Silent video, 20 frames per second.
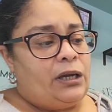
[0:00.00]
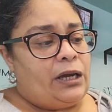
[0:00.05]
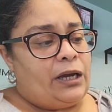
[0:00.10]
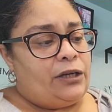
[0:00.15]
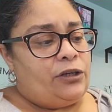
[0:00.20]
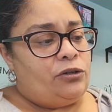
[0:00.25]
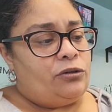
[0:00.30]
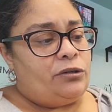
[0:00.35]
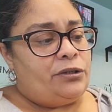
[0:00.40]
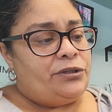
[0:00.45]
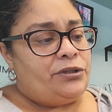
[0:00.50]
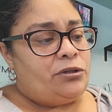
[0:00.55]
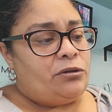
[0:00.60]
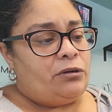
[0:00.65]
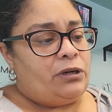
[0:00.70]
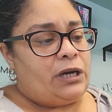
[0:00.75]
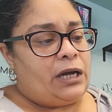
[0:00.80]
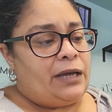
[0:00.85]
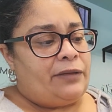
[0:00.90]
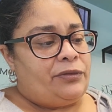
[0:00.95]
I also
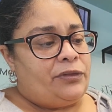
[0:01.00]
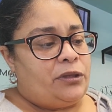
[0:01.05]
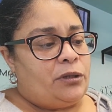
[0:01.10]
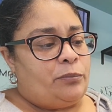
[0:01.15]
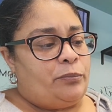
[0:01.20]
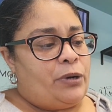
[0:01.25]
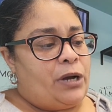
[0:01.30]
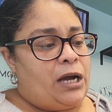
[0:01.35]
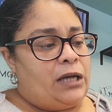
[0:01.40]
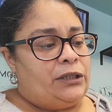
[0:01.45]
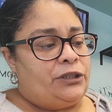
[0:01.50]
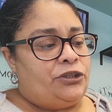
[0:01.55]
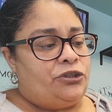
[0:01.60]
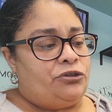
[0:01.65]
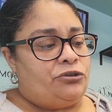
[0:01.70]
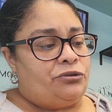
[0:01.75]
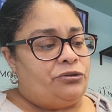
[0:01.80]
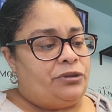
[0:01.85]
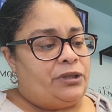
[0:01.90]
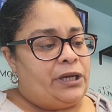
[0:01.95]
got the
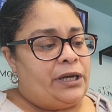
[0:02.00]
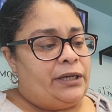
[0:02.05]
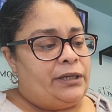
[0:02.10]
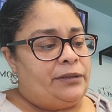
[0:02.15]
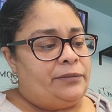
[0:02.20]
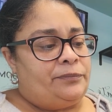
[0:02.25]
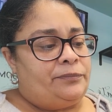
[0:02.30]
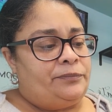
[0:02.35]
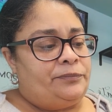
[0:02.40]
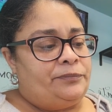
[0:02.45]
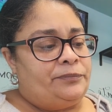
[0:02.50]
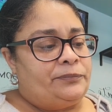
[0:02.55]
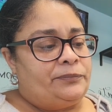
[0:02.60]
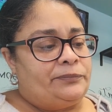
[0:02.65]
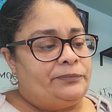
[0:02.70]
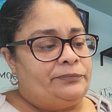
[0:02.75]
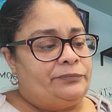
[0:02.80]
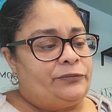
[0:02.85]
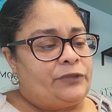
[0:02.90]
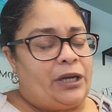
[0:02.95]
polyurethane.
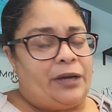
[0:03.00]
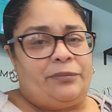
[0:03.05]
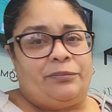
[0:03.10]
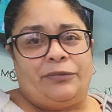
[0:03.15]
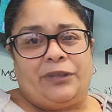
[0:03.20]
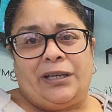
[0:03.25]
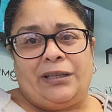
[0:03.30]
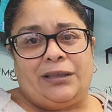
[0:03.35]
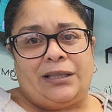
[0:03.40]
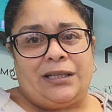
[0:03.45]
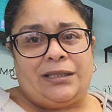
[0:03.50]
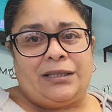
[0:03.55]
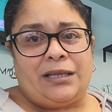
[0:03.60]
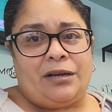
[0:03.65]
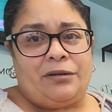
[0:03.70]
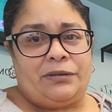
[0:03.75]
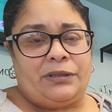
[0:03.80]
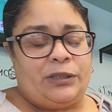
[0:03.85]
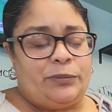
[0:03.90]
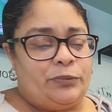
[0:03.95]
I think that's
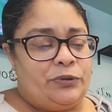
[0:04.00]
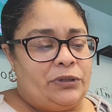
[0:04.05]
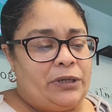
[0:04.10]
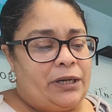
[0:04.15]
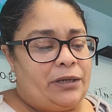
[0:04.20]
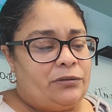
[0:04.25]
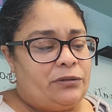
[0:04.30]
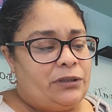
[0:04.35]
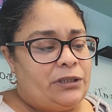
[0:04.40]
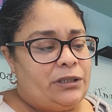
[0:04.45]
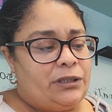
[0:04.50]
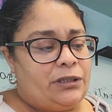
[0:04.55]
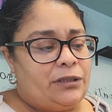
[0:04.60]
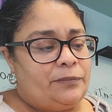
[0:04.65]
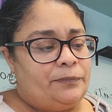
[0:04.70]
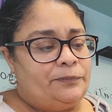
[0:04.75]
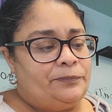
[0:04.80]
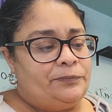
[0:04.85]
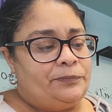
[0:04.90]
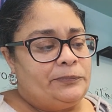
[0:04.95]
how it's pronounced.
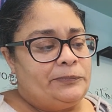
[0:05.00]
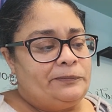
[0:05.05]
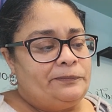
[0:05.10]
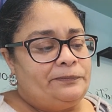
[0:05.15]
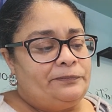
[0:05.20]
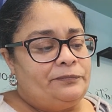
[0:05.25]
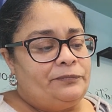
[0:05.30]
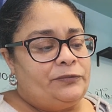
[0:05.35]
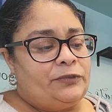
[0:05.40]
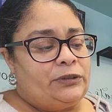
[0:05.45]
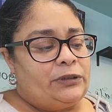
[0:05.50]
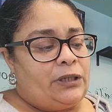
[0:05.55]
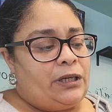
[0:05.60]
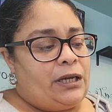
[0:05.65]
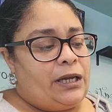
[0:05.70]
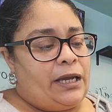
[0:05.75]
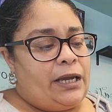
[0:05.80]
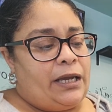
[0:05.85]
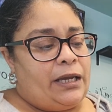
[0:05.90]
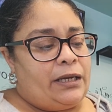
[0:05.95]

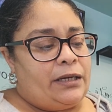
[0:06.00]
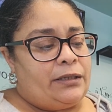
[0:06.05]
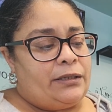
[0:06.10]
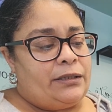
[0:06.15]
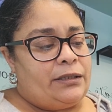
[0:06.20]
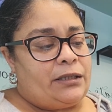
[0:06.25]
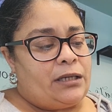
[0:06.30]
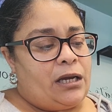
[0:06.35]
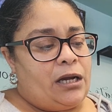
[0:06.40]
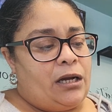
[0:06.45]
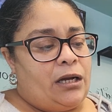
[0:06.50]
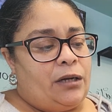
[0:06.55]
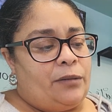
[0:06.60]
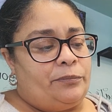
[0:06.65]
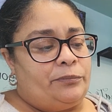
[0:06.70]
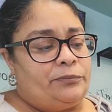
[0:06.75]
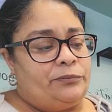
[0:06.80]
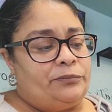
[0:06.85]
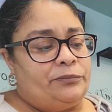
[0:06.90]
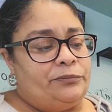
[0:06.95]
And
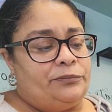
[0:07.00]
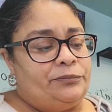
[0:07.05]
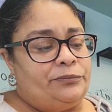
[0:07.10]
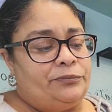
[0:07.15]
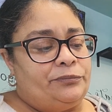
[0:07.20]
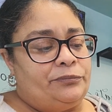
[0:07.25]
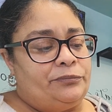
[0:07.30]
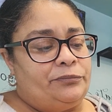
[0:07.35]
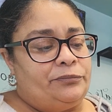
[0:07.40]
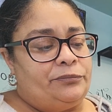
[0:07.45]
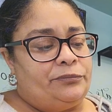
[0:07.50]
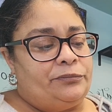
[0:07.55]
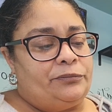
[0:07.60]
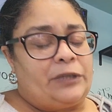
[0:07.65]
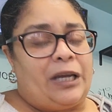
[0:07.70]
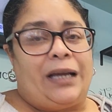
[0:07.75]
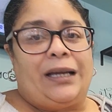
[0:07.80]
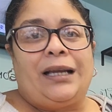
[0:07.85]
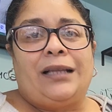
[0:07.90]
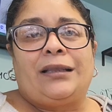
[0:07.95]

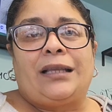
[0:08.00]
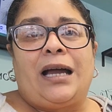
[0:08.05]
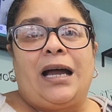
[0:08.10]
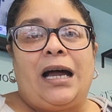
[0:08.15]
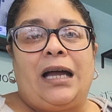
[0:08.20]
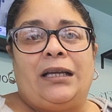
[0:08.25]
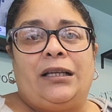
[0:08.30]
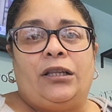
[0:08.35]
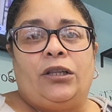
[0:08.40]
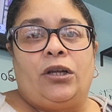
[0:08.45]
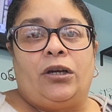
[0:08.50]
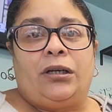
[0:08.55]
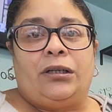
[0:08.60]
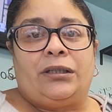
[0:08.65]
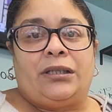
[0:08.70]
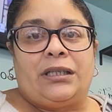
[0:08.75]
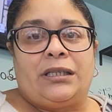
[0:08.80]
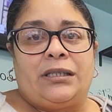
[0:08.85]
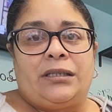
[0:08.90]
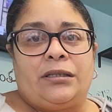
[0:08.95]
I got the high
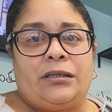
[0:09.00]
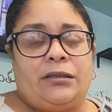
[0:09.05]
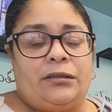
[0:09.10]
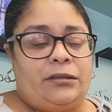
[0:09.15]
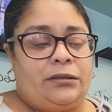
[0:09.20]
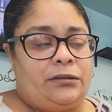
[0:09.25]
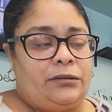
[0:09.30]
gloss.